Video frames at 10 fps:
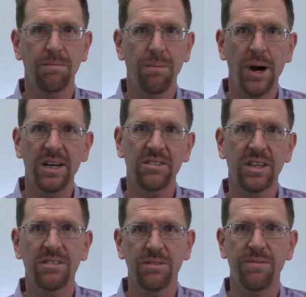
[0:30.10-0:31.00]

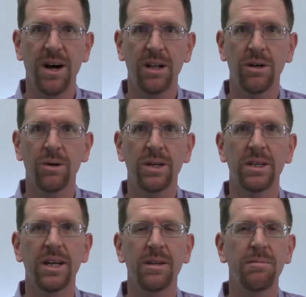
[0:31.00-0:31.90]
process to follow
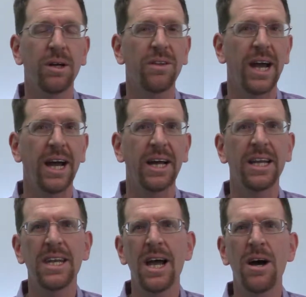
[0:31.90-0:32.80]
and build that.
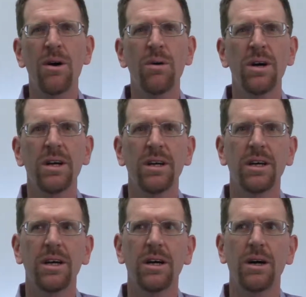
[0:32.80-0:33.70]
And now,
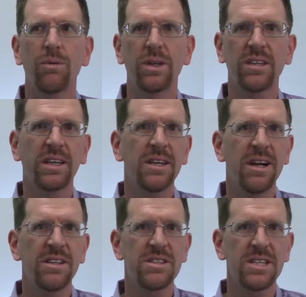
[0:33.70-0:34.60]
with
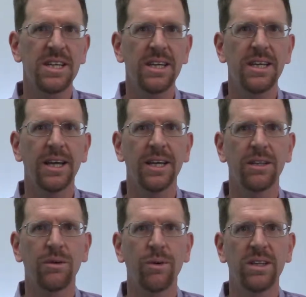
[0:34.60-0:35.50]
technology
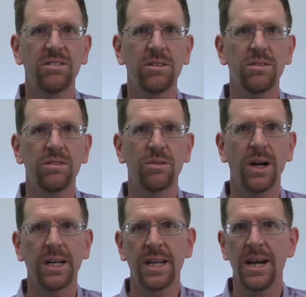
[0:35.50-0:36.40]
and the way students
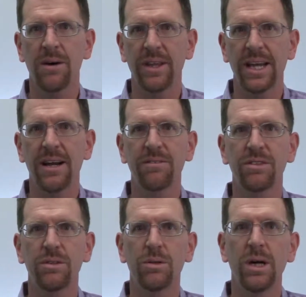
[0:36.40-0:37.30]
write now, they have
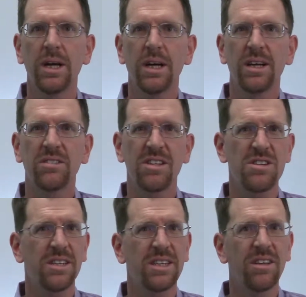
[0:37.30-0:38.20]
to
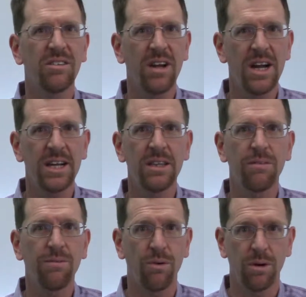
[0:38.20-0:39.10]
essentially design the
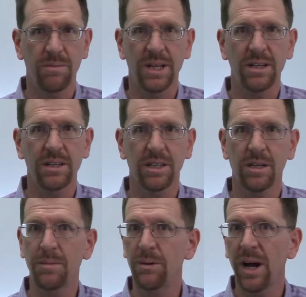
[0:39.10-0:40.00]
form that they're going
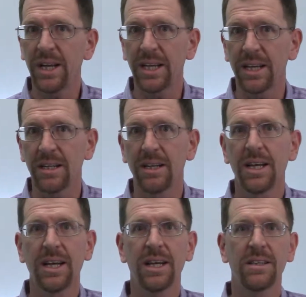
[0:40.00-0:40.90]
to be writing in.
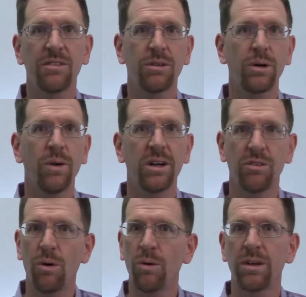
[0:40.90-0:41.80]
And this requires
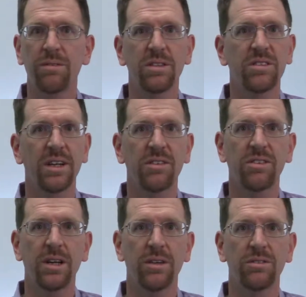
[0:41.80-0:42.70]
a whole different set of
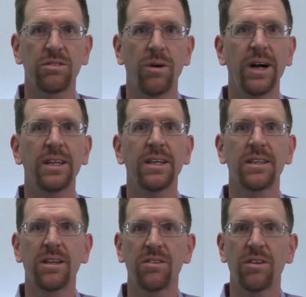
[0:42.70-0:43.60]
skills. So I
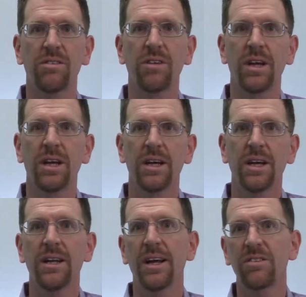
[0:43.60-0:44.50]
think this is
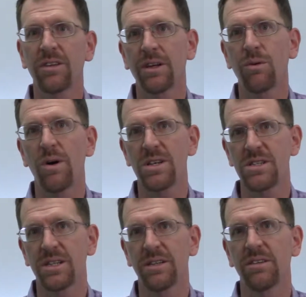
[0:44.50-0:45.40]
an excellent
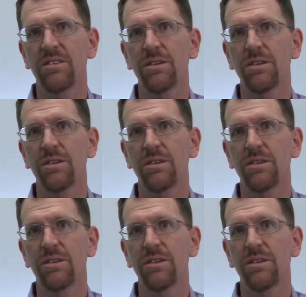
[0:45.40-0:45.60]
question